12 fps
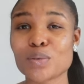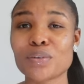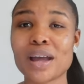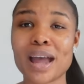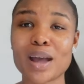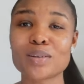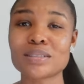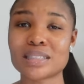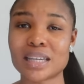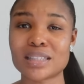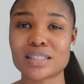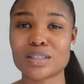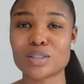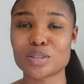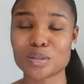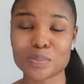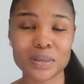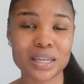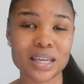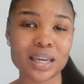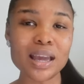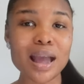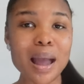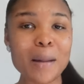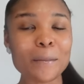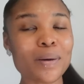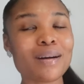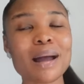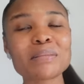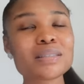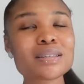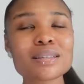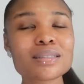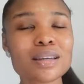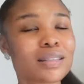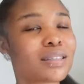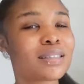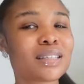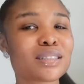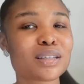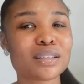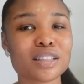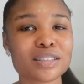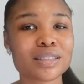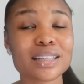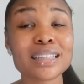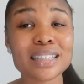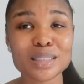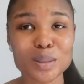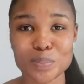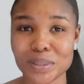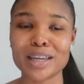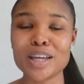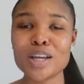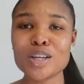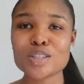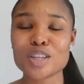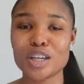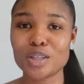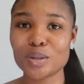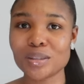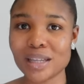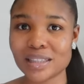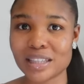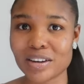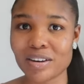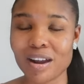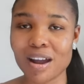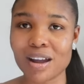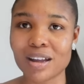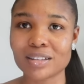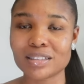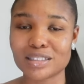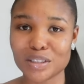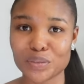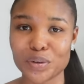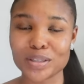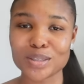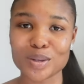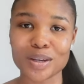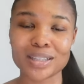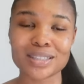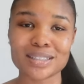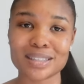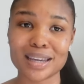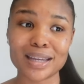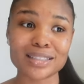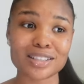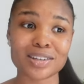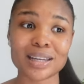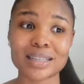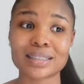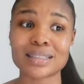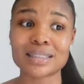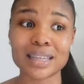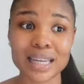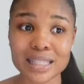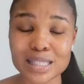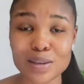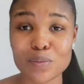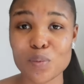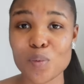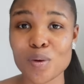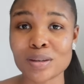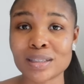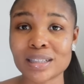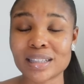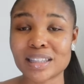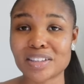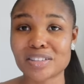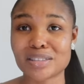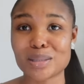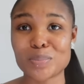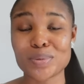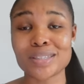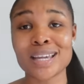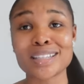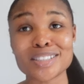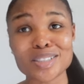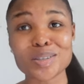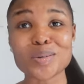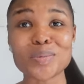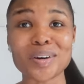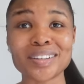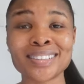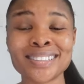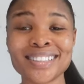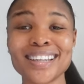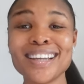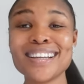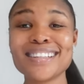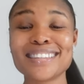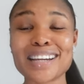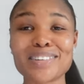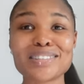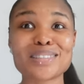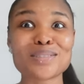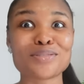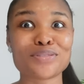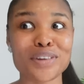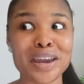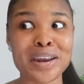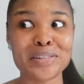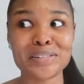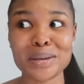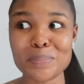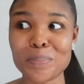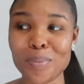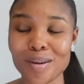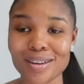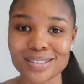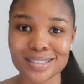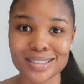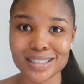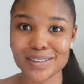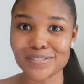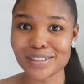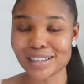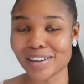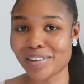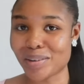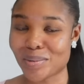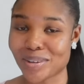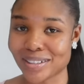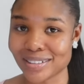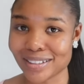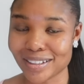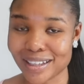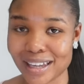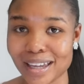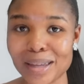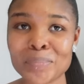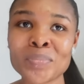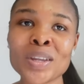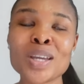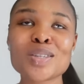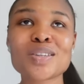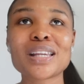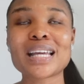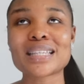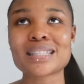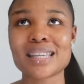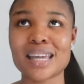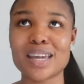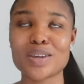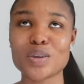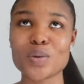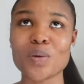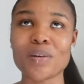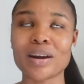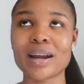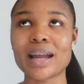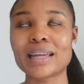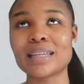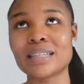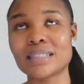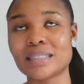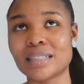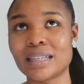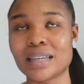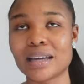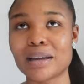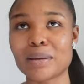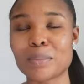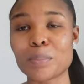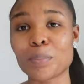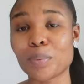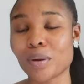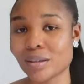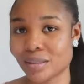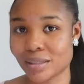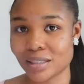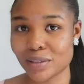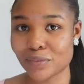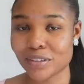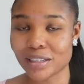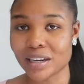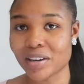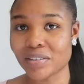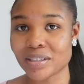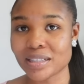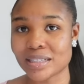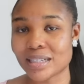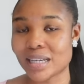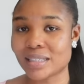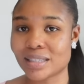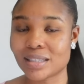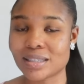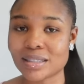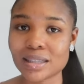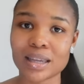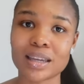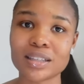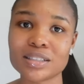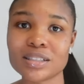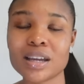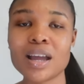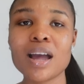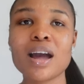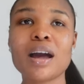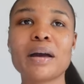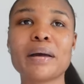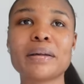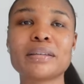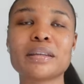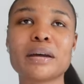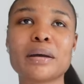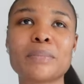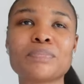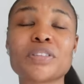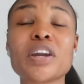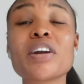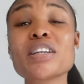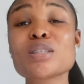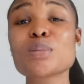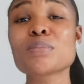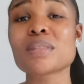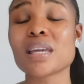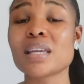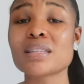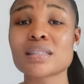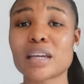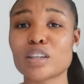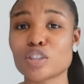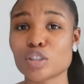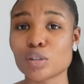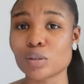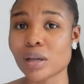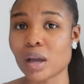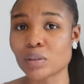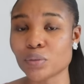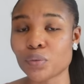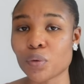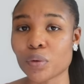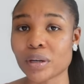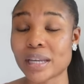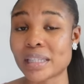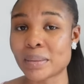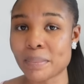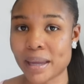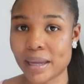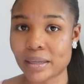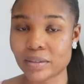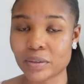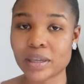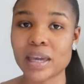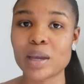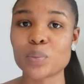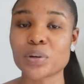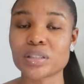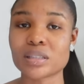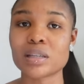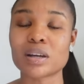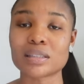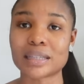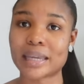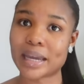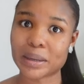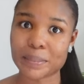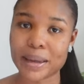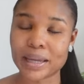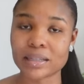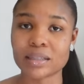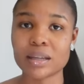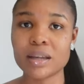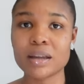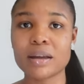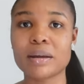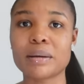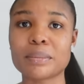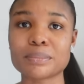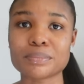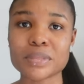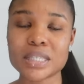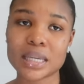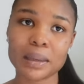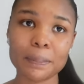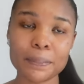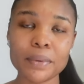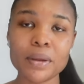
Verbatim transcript: of how dating should be, but I'm just gonna touch on it a little bit. So you know that there are different talking stage. They're like the negative one, there's the potential one, there is the very positive glaring one, okay? So let's say you're in the um, positive glaring dating stage, and um, there are some things that you should look out for in a man, okay? We're still on the get a man um, tip.